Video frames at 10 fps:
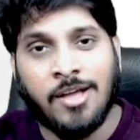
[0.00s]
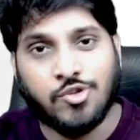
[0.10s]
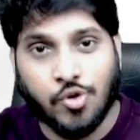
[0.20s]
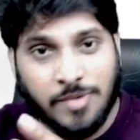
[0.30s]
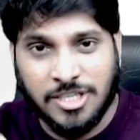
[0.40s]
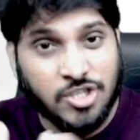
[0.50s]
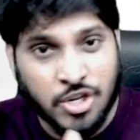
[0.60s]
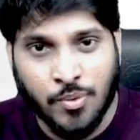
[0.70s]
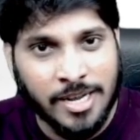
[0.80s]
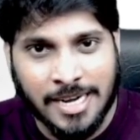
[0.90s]
So which is
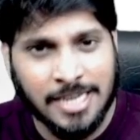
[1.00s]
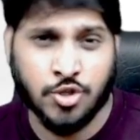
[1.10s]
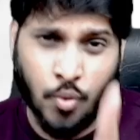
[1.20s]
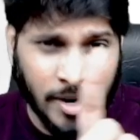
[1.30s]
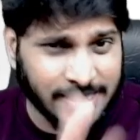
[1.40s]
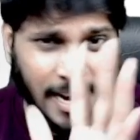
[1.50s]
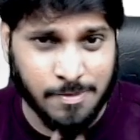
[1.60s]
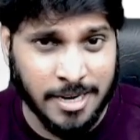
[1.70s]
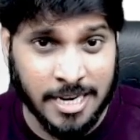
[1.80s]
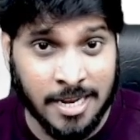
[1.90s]
newly released, only that
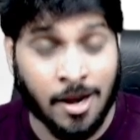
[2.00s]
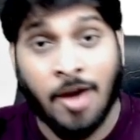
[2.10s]
material.